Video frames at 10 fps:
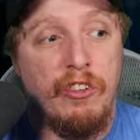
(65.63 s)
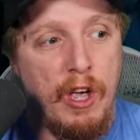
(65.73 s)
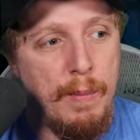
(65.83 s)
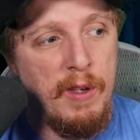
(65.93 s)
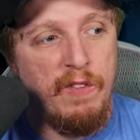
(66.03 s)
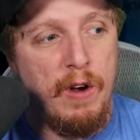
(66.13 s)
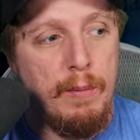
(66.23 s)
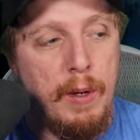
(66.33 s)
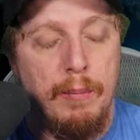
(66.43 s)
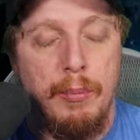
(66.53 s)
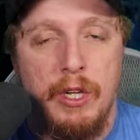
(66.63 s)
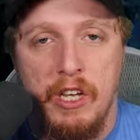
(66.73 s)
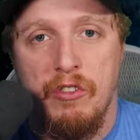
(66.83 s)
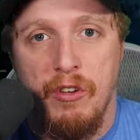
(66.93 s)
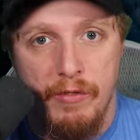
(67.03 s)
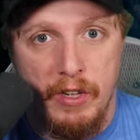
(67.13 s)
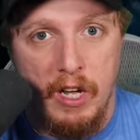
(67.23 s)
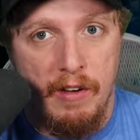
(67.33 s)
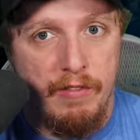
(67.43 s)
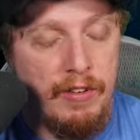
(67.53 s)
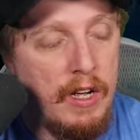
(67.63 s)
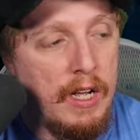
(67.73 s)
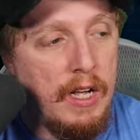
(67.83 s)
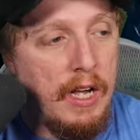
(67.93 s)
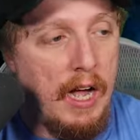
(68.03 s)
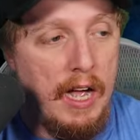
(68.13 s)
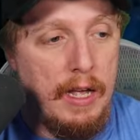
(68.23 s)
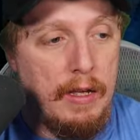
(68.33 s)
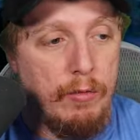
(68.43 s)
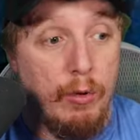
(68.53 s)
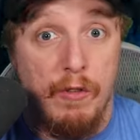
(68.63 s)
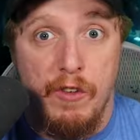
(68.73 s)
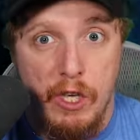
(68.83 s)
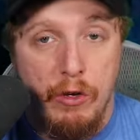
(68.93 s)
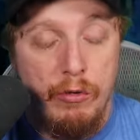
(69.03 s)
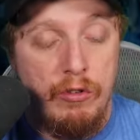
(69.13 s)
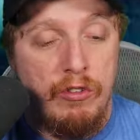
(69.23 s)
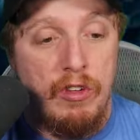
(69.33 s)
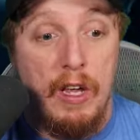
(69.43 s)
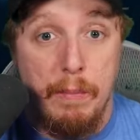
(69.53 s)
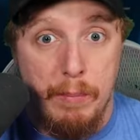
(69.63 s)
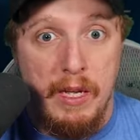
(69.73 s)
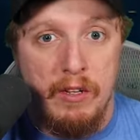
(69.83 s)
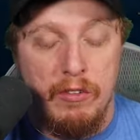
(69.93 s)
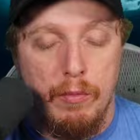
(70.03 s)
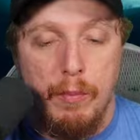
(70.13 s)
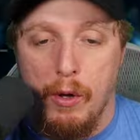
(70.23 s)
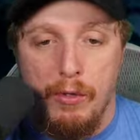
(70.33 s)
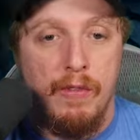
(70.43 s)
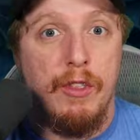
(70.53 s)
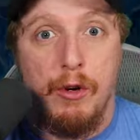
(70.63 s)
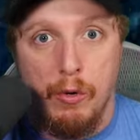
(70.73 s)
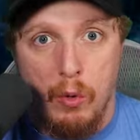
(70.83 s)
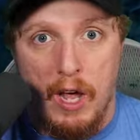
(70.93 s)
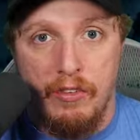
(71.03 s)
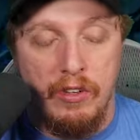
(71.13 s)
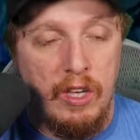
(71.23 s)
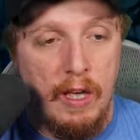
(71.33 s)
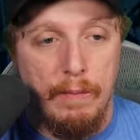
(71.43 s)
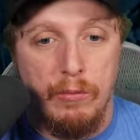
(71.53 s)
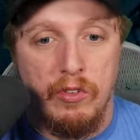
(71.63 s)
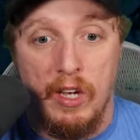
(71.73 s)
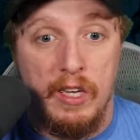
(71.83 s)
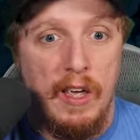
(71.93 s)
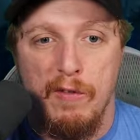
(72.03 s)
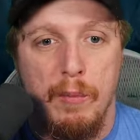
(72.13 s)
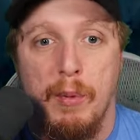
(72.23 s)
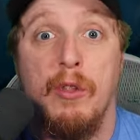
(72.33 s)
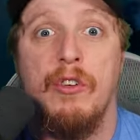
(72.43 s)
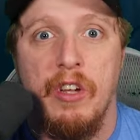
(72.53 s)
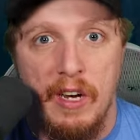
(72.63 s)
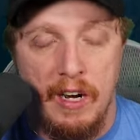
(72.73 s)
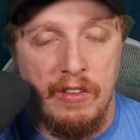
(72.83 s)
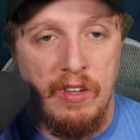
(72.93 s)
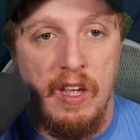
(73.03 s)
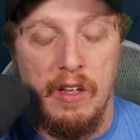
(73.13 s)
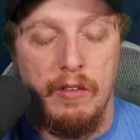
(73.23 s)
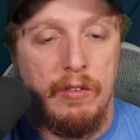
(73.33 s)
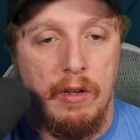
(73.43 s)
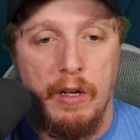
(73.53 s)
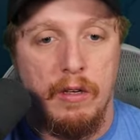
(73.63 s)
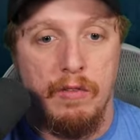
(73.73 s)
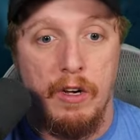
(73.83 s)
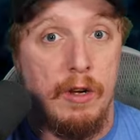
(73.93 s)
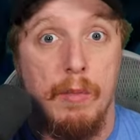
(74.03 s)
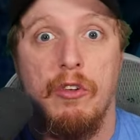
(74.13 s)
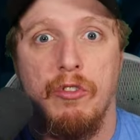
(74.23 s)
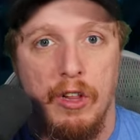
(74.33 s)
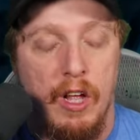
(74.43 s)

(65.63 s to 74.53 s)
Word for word: is coming from a place of love. I reviewed and beat both of the Horizon games. I gave them both 10 out of 10s. I very much